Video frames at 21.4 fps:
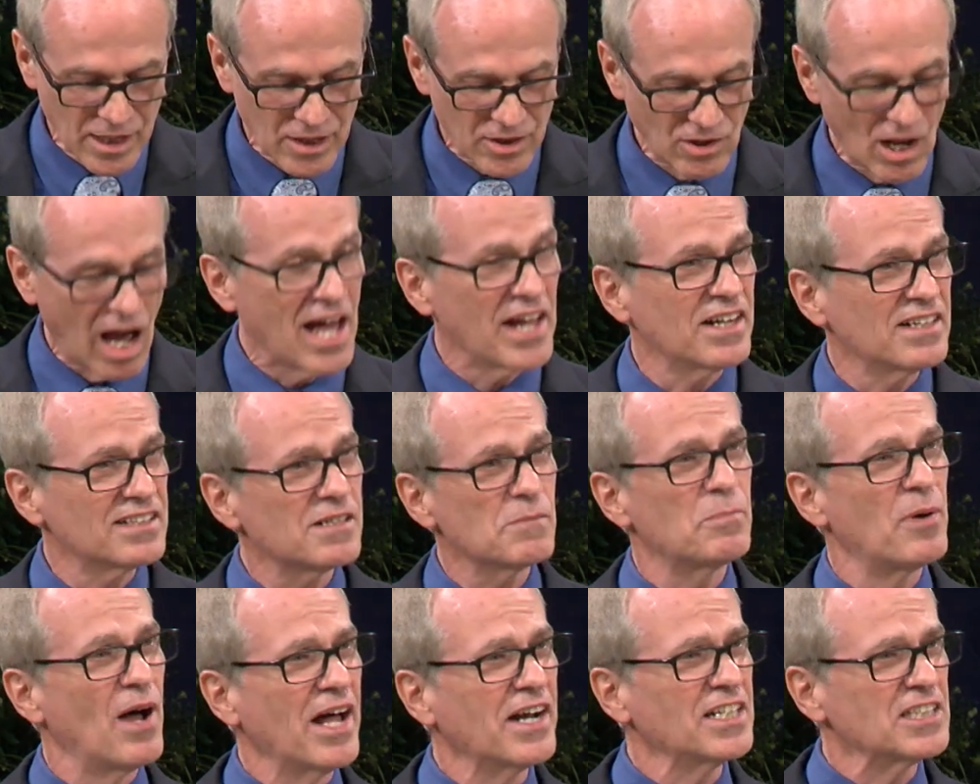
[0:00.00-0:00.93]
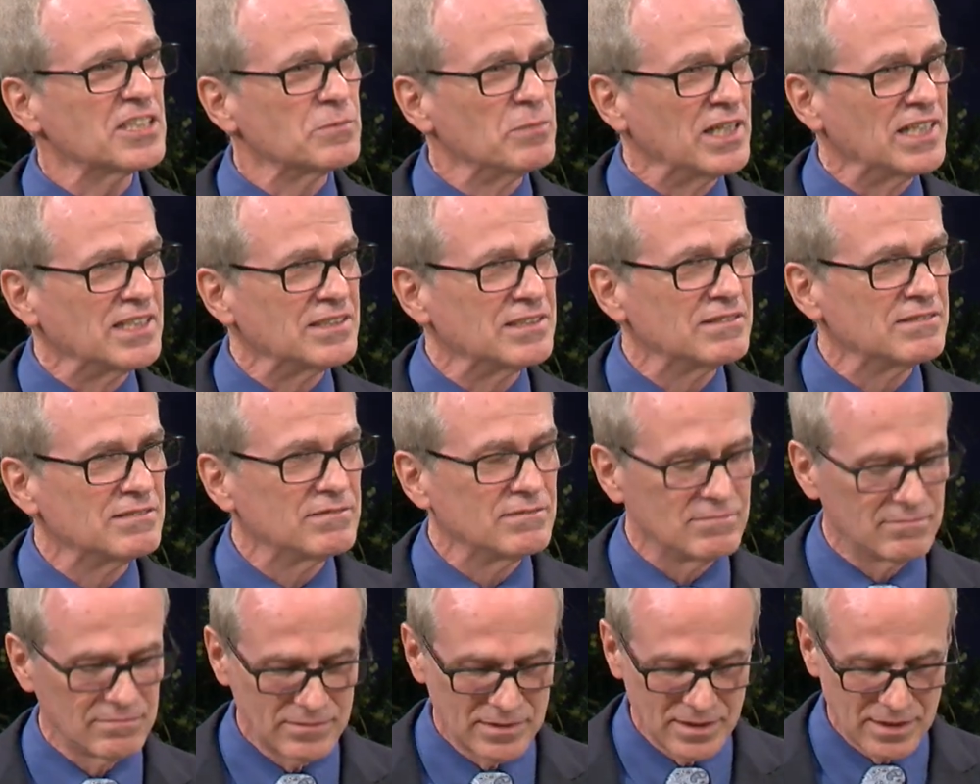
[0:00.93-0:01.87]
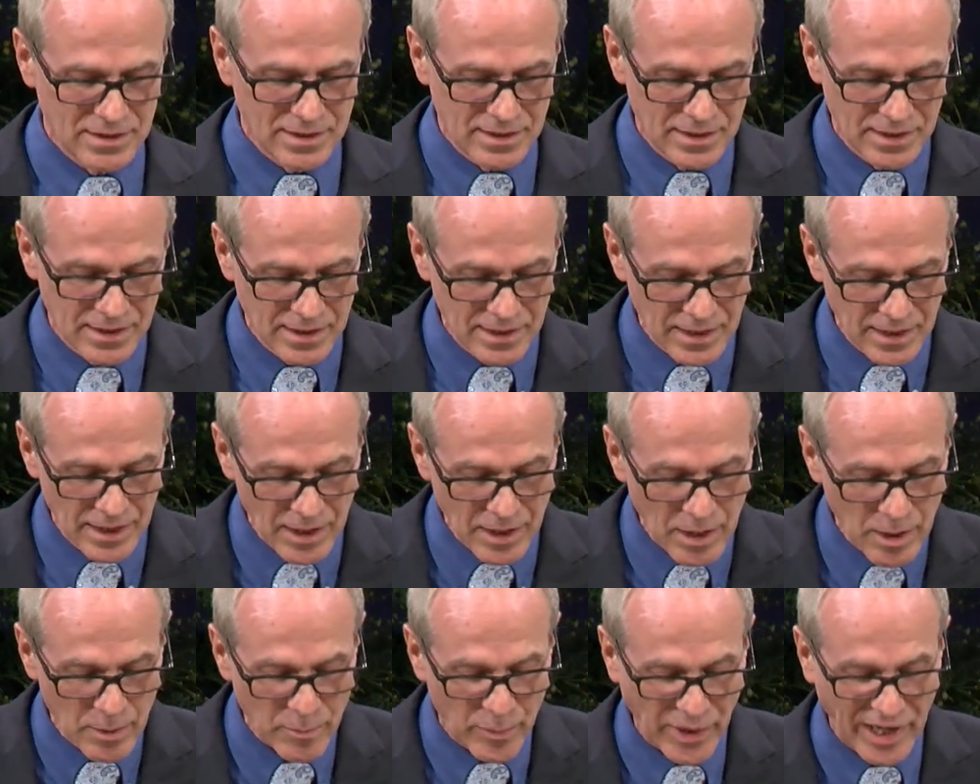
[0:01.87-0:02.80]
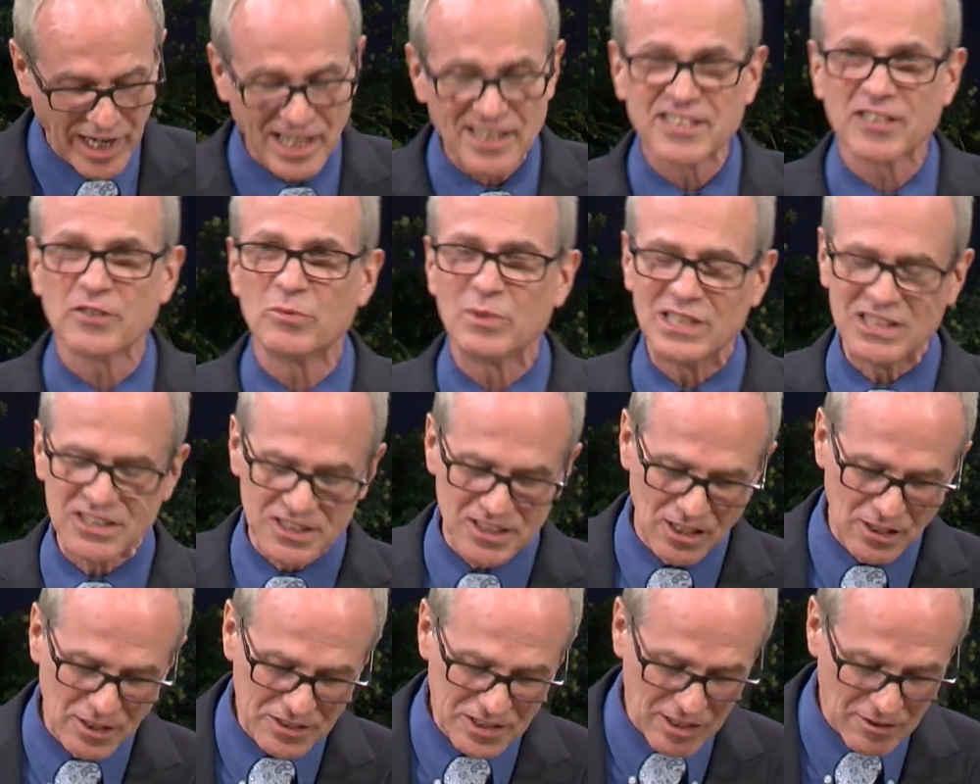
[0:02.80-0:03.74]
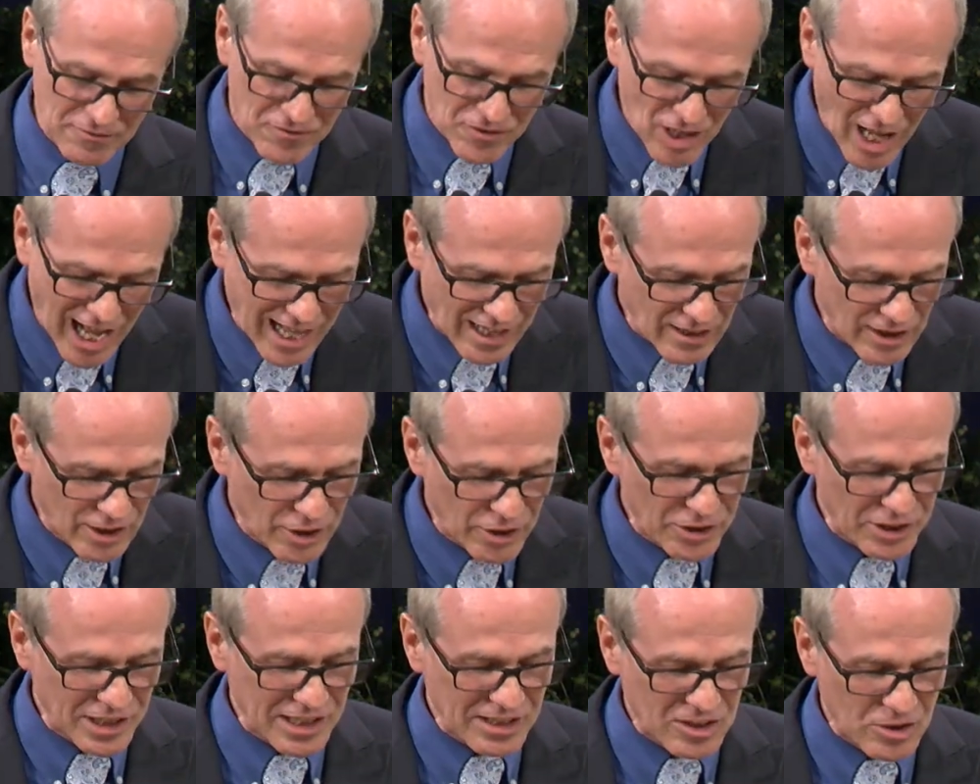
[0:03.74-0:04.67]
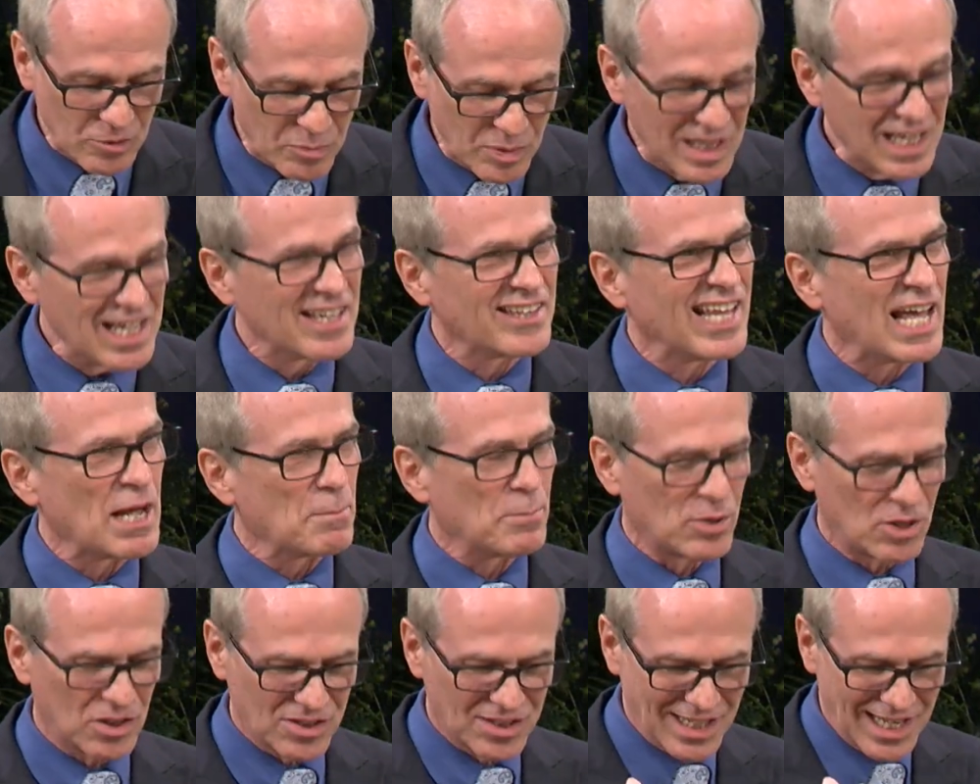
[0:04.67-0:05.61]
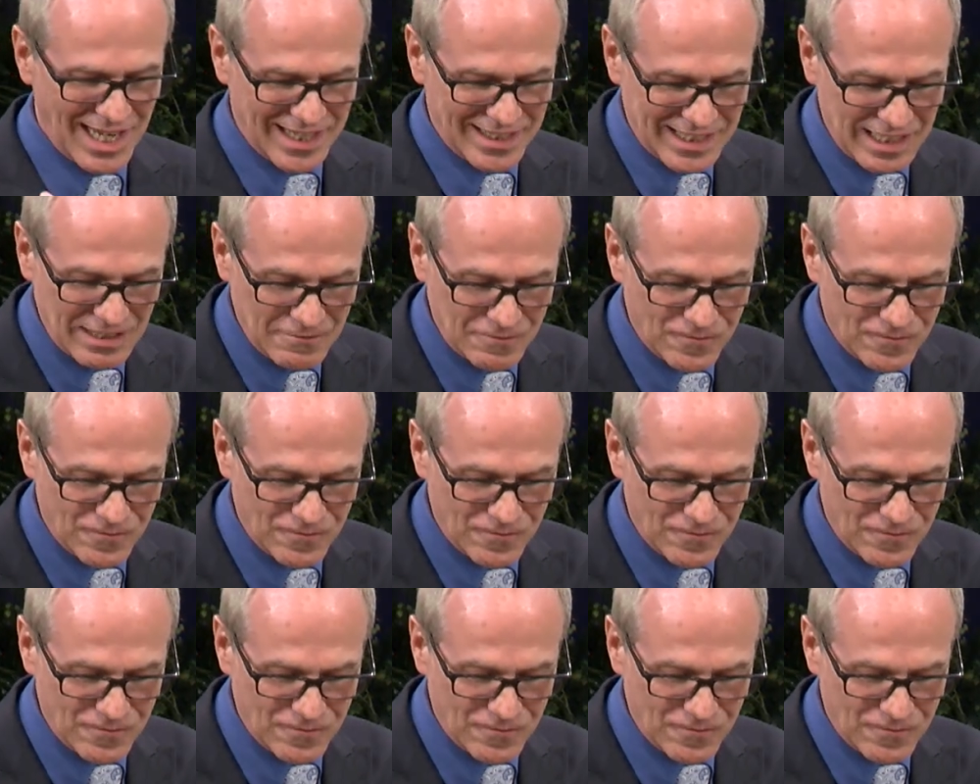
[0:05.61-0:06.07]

Not as a punishment, but as a result of not learning to be in that protecting